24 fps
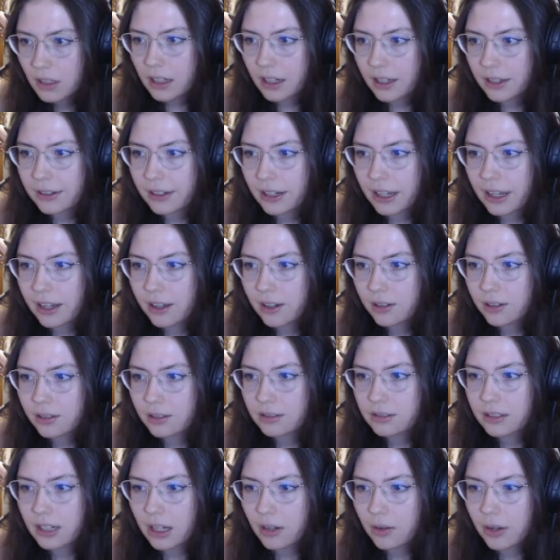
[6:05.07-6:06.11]
And now
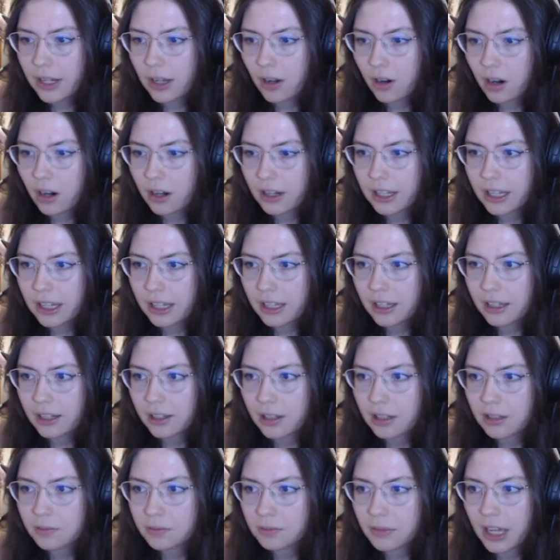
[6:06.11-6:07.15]
I already
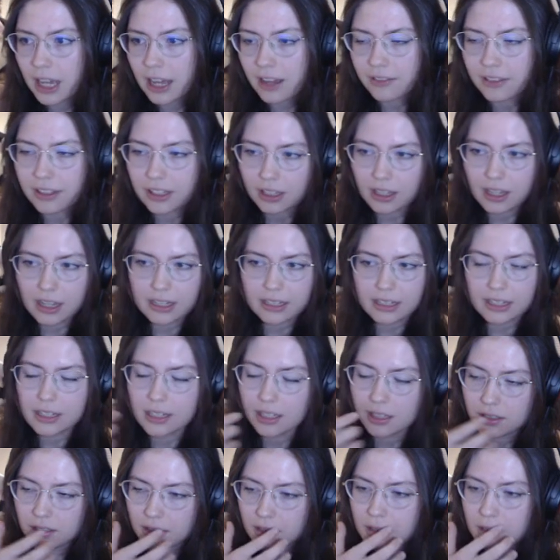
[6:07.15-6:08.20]
am having
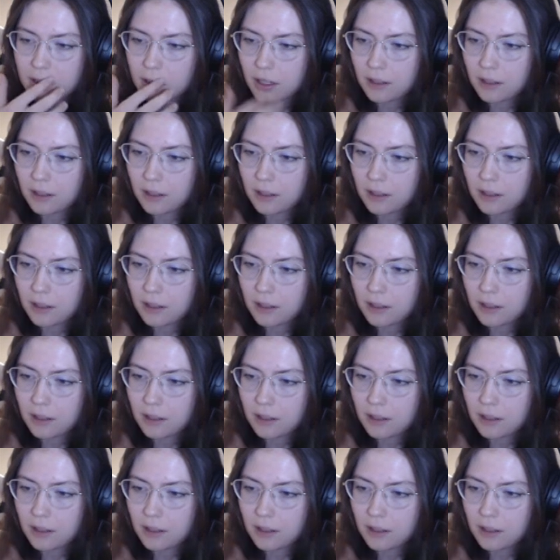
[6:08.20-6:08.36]
ideas